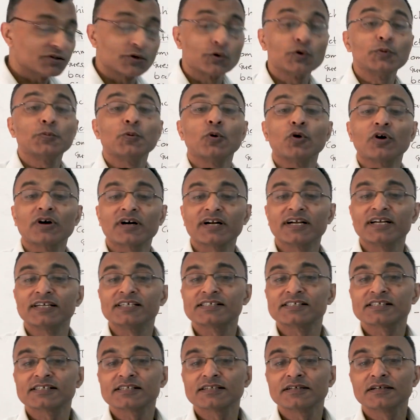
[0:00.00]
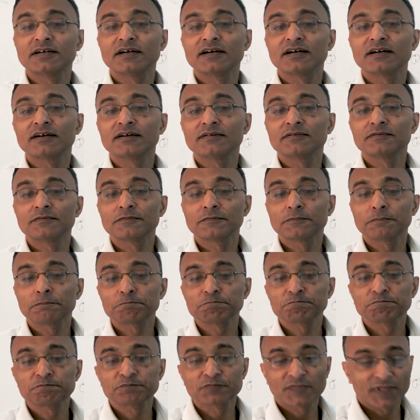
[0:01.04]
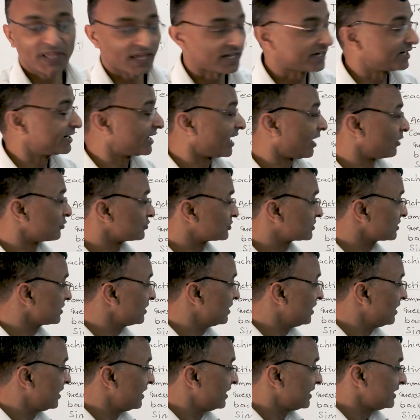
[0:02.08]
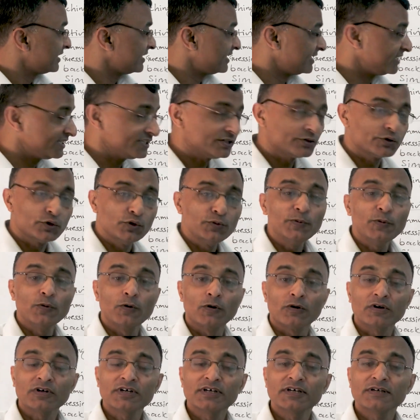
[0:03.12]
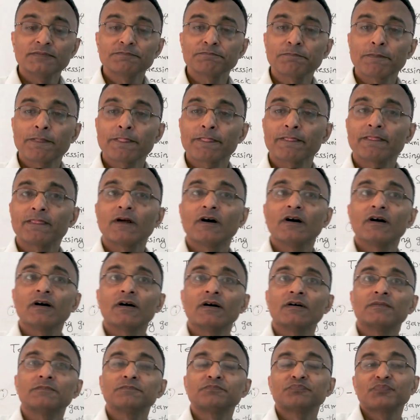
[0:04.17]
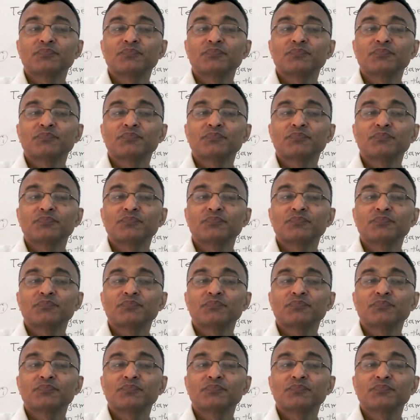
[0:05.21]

group work is carried out. In group work, the